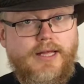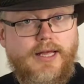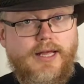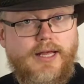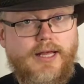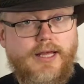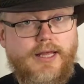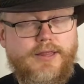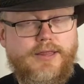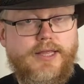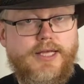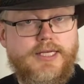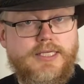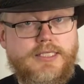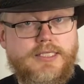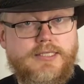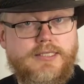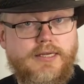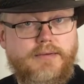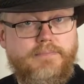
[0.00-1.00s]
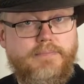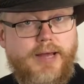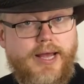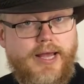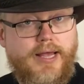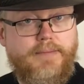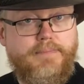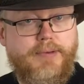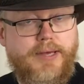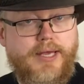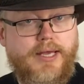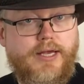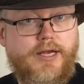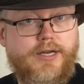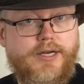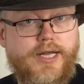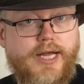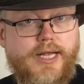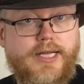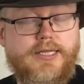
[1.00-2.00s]
This may be
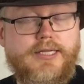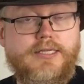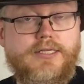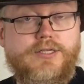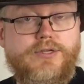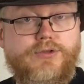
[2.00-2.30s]
connected